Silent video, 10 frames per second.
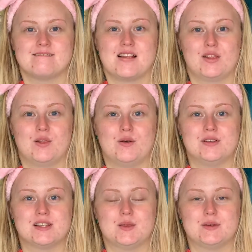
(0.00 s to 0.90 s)

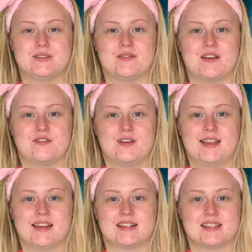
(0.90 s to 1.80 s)
loads and loads of
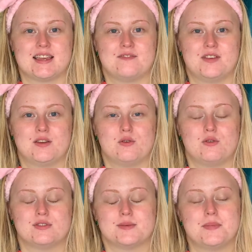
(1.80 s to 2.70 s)
really exciting
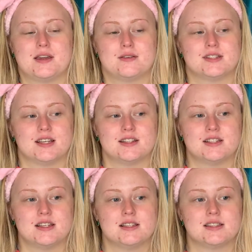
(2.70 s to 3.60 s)
videos, makeup
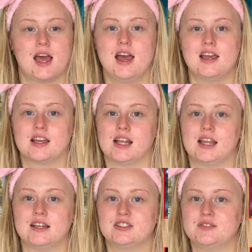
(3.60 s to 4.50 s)
challenges,
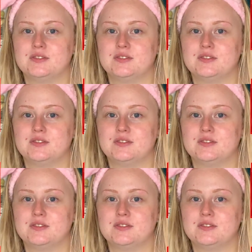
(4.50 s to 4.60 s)
collection